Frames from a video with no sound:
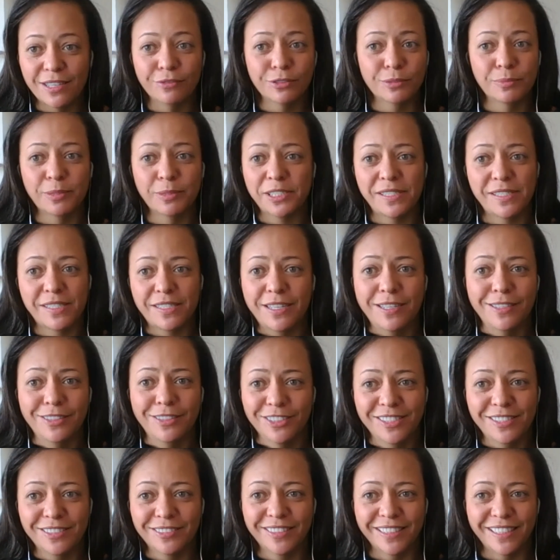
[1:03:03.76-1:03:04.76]
everybody stayed
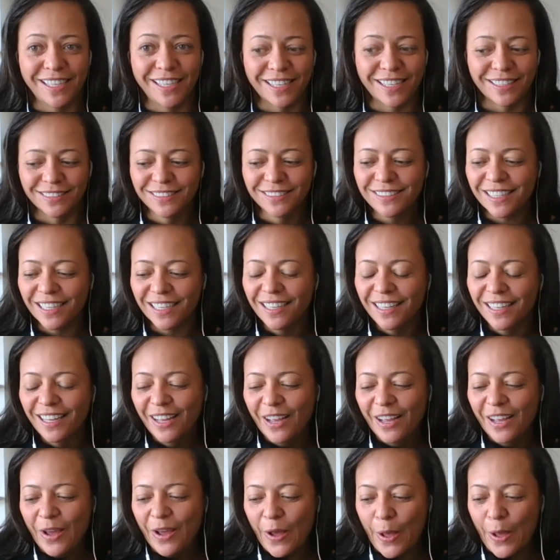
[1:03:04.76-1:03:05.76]
until the end.
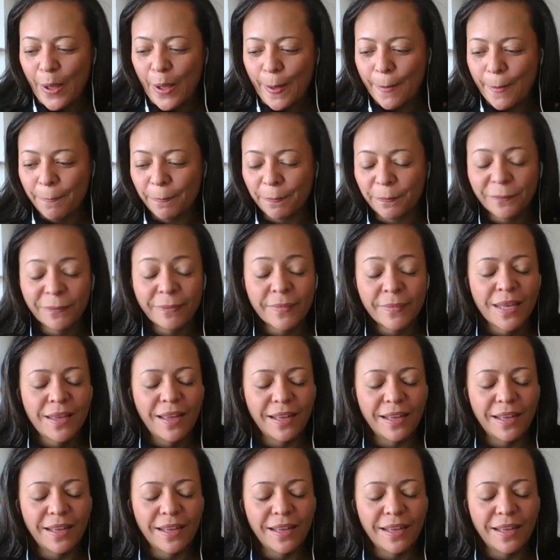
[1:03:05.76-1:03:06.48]
And